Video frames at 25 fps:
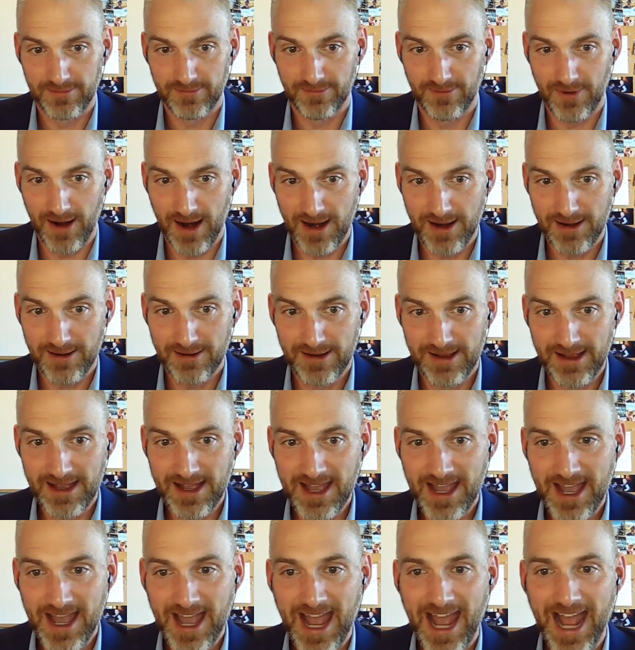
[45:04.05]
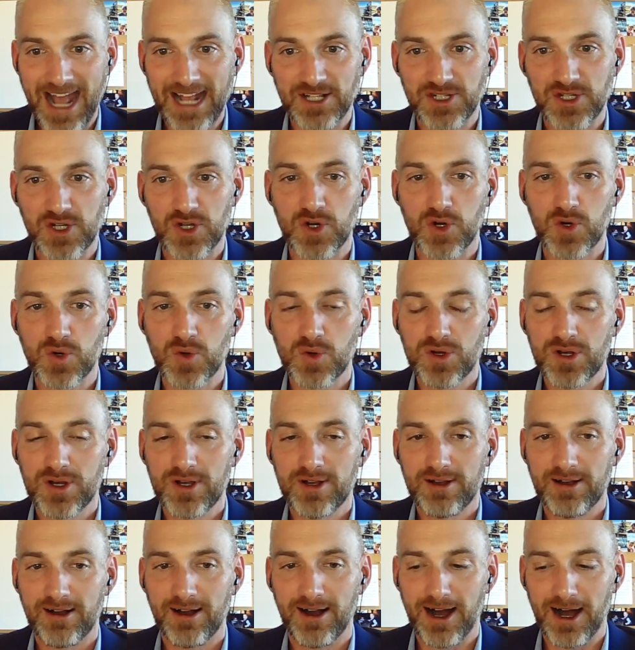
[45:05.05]
Right? And so
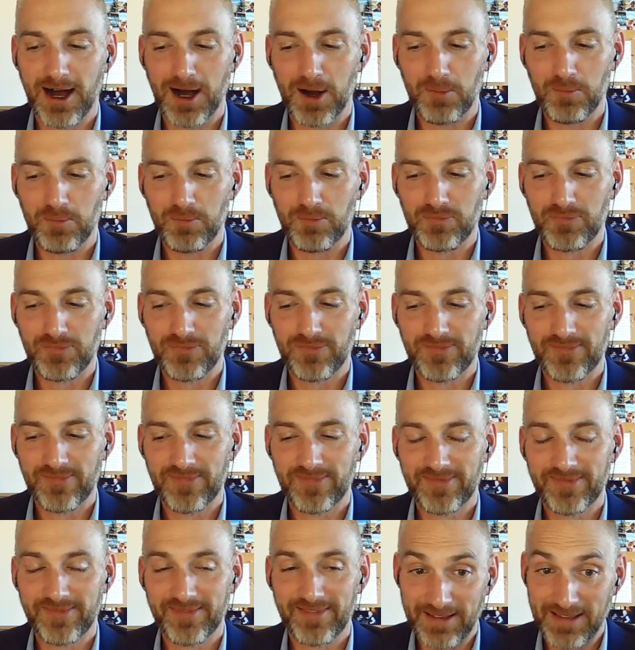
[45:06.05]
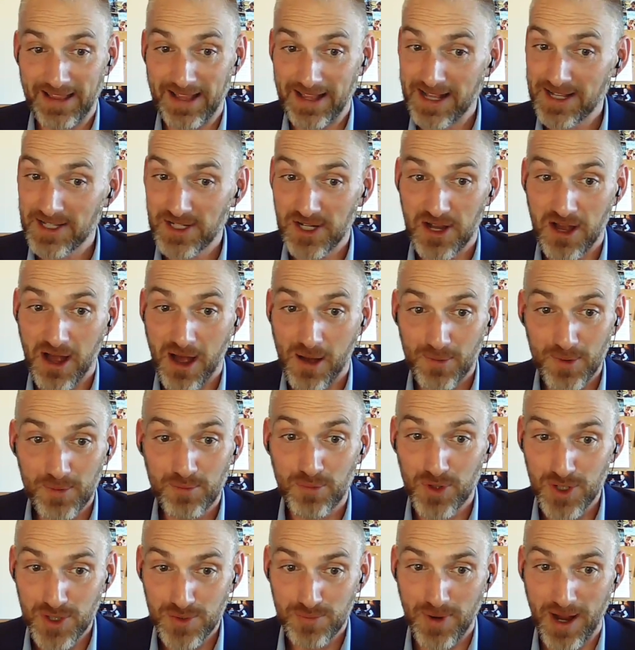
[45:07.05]
that's a common
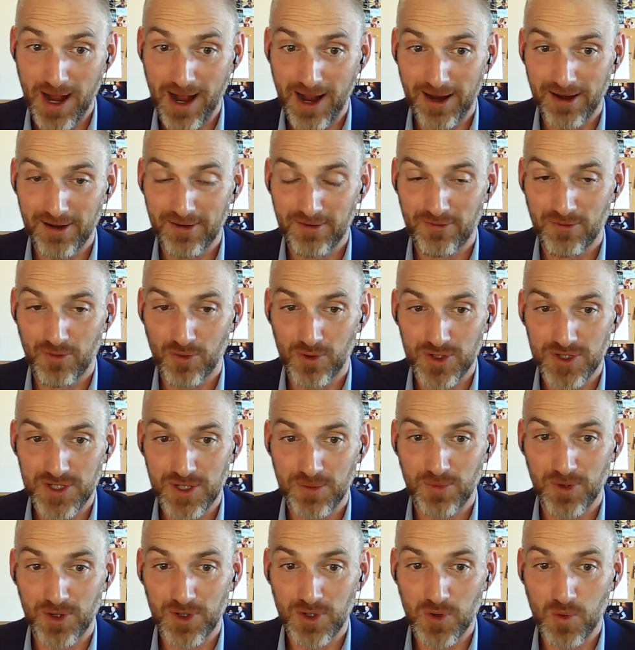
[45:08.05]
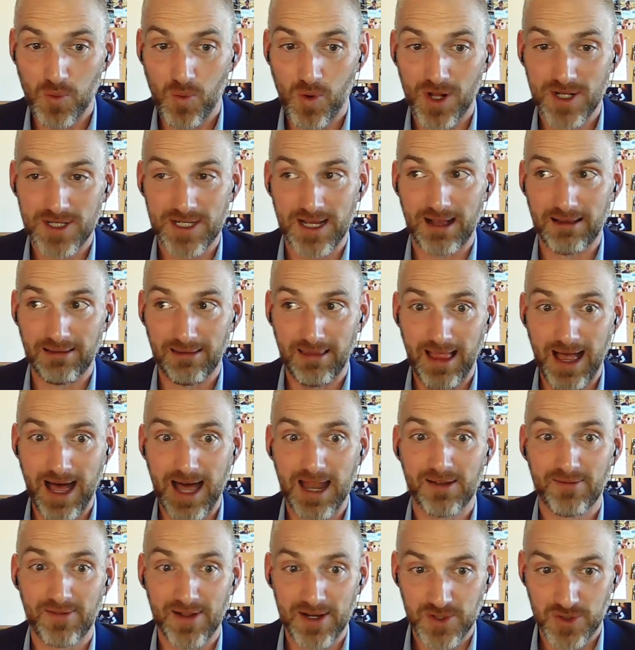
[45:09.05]
pushback for someone who wants a lot
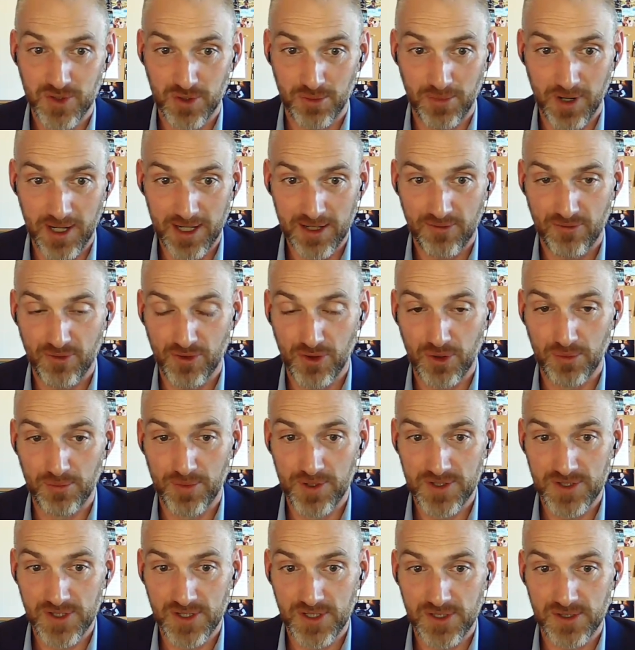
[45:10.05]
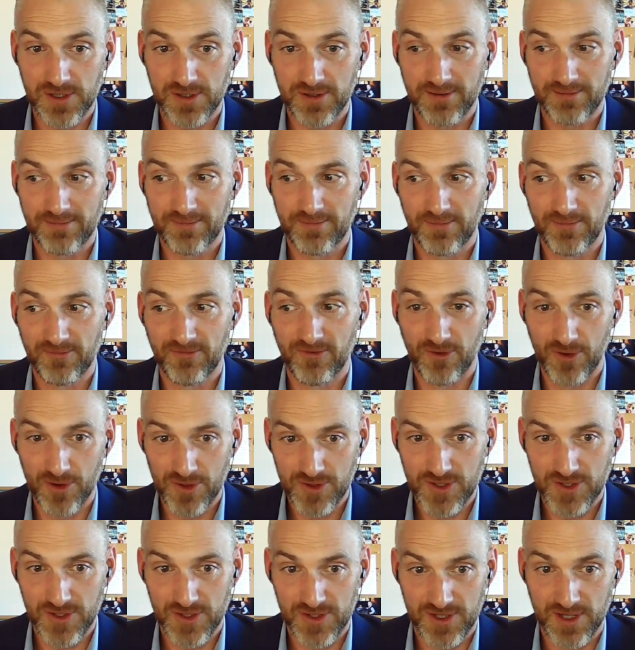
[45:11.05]
of extra money for their business
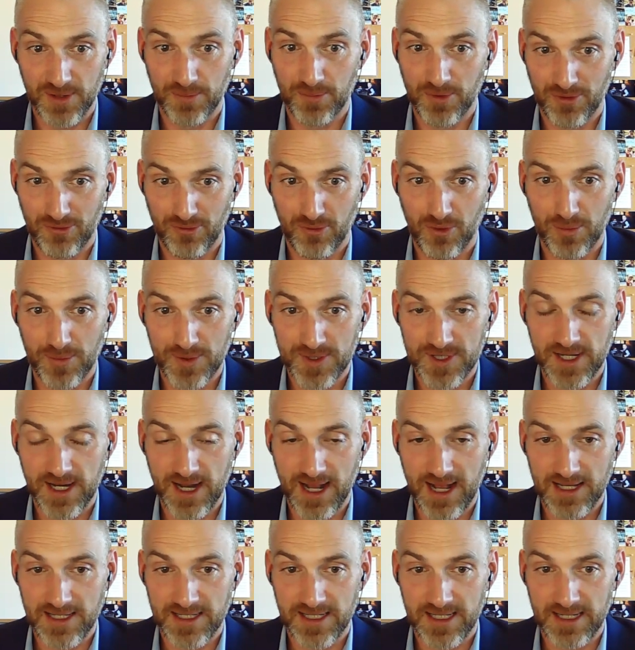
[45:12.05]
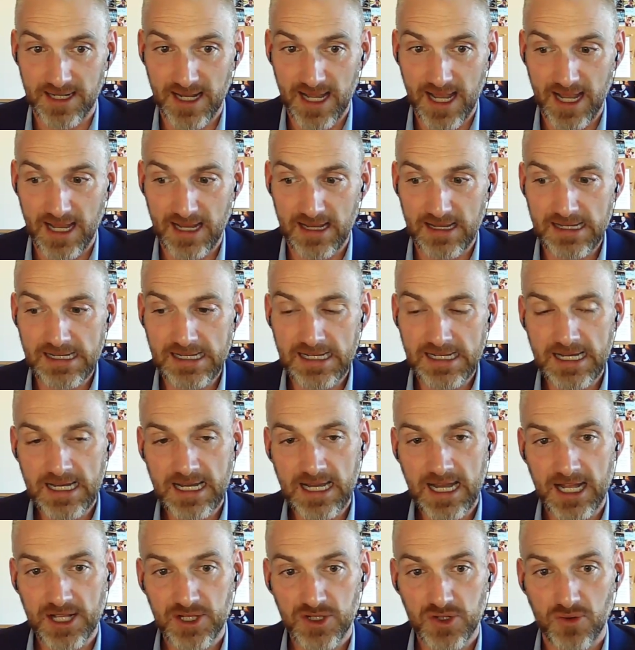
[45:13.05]
versus the performance it has today.
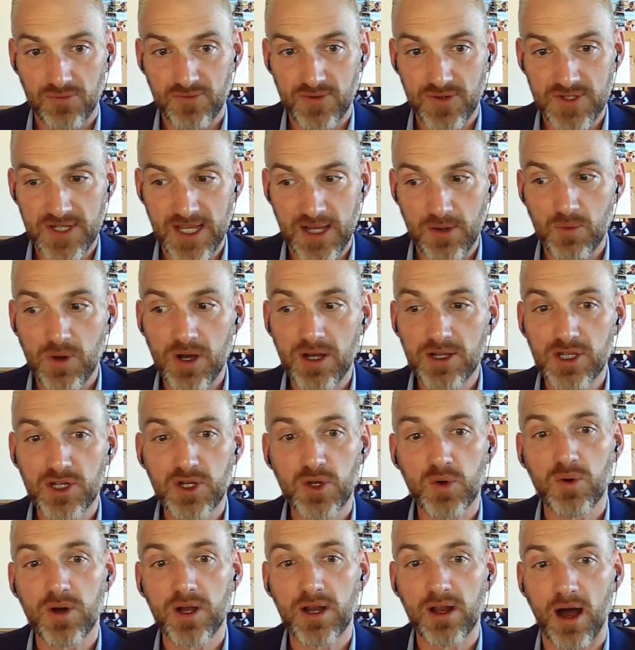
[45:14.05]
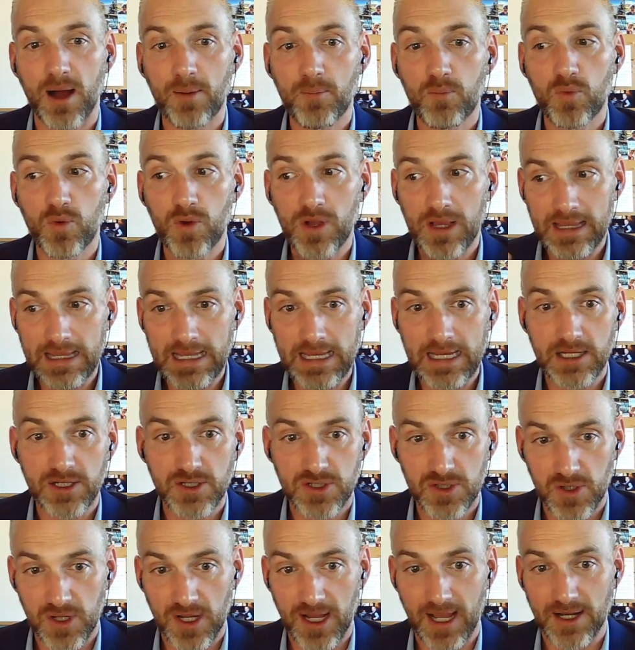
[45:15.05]
And so if you say, well, you know what, I'm willing
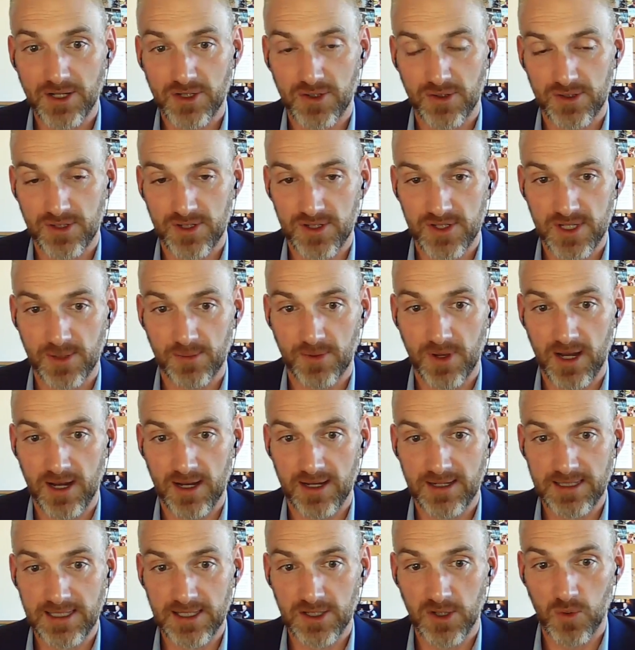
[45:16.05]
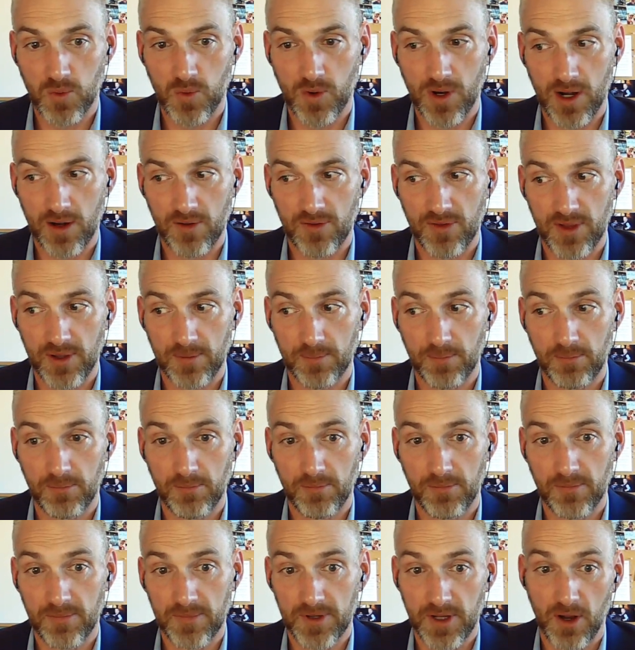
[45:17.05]
to enter into some kind of deal where the
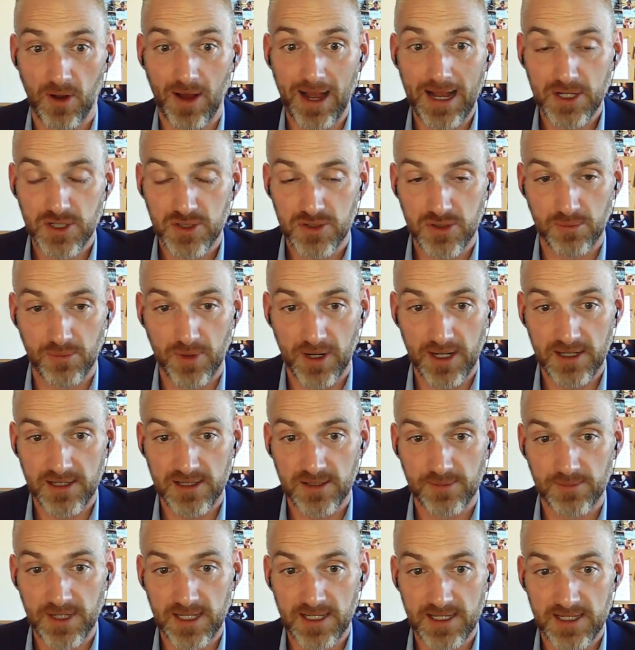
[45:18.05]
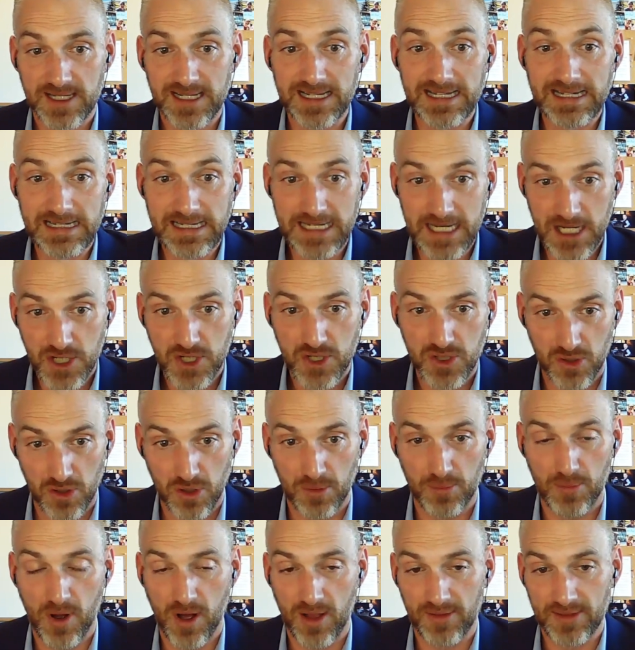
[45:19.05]
extra money to me is conditional
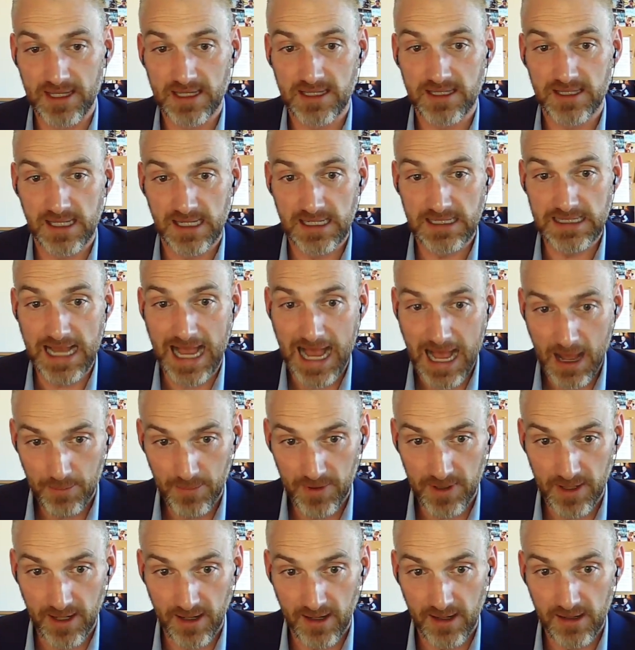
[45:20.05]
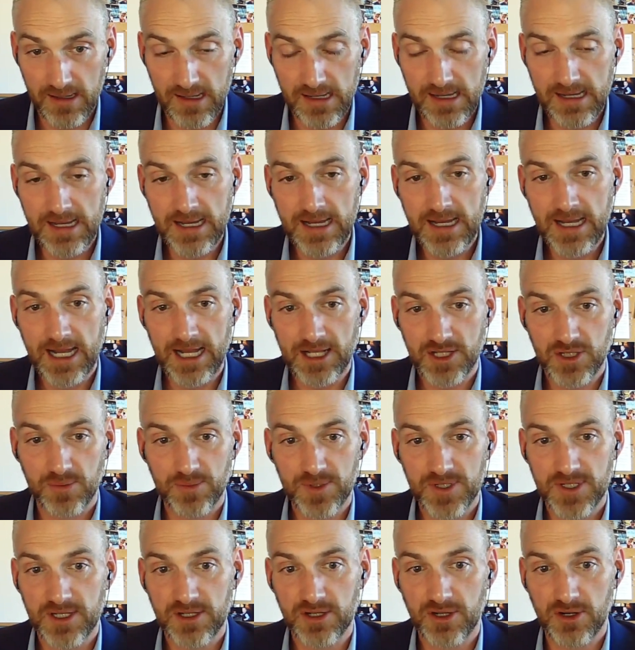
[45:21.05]
upon these things happening, it's
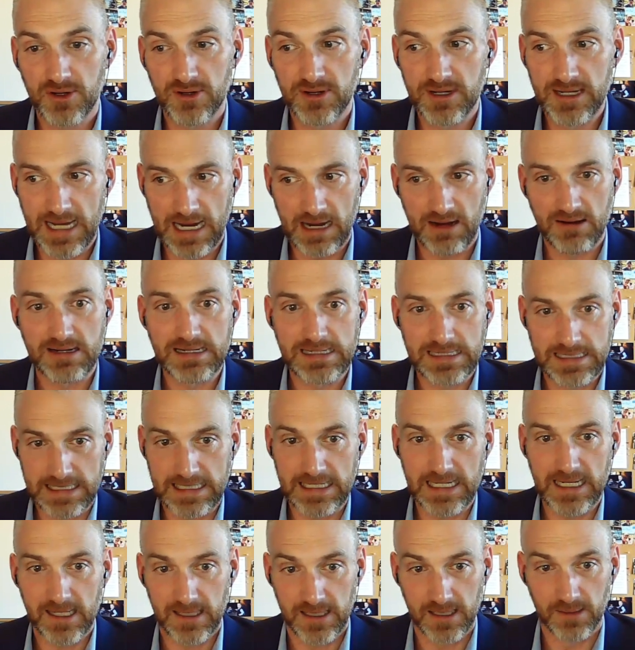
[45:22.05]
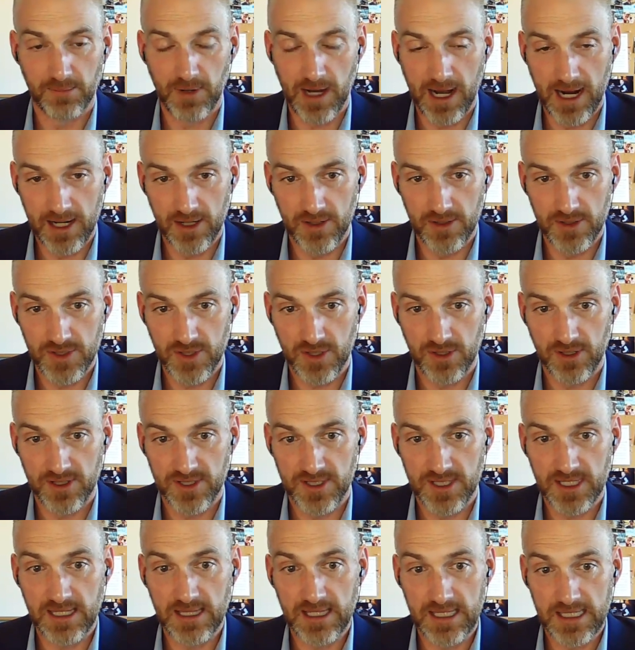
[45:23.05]
almost like you're guaranteeing the buyer is going to
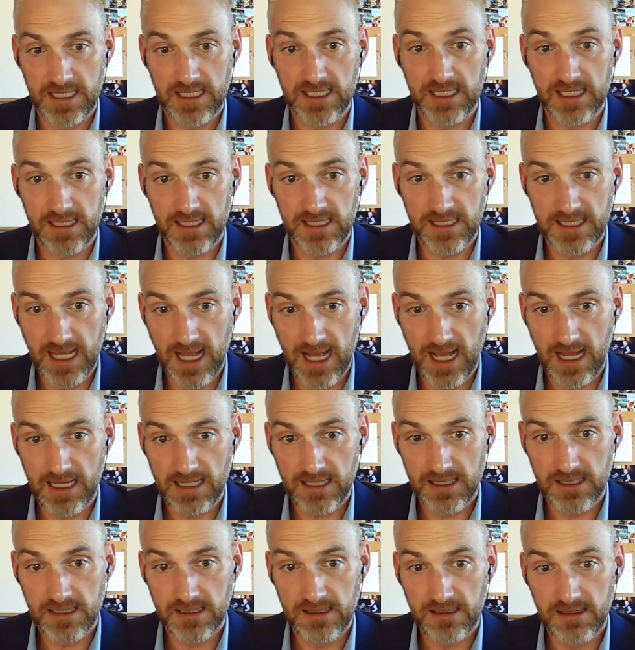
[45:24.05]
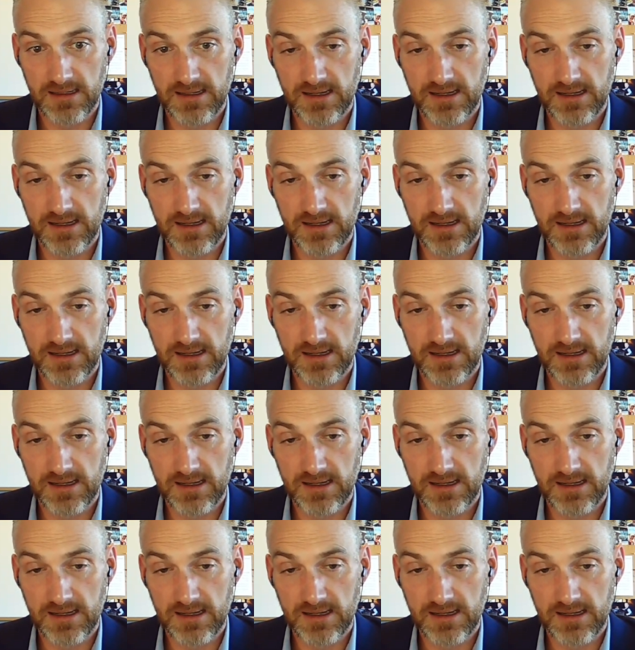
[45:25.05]
see this success.